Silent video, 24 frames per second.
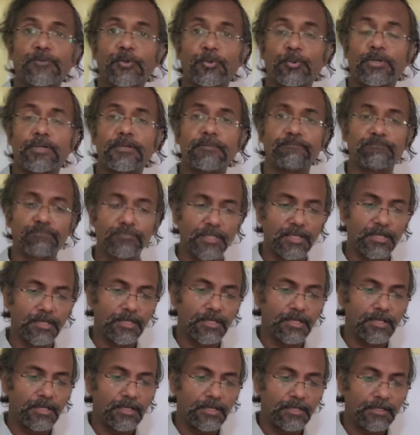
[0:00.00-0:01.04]
Okay.
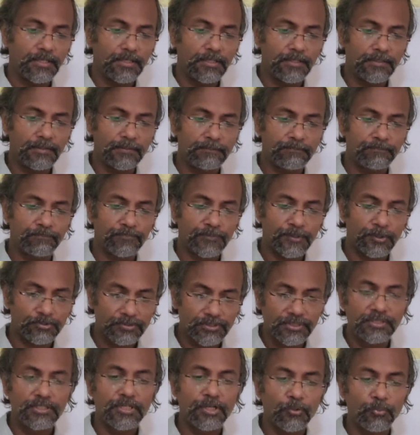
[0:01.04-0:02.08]
Now,
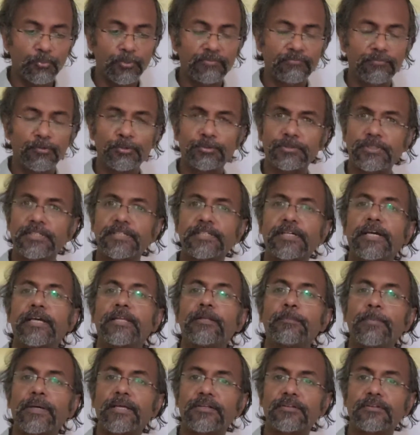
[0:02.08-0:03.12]
till now, we've looked at
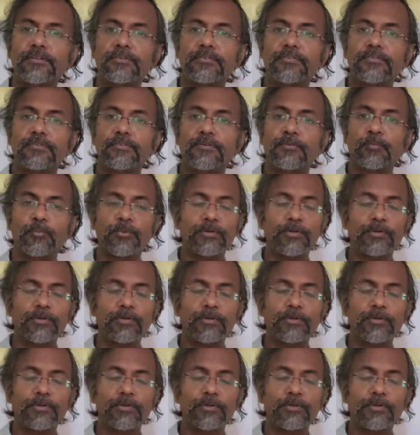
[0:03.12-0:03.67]
kinematics.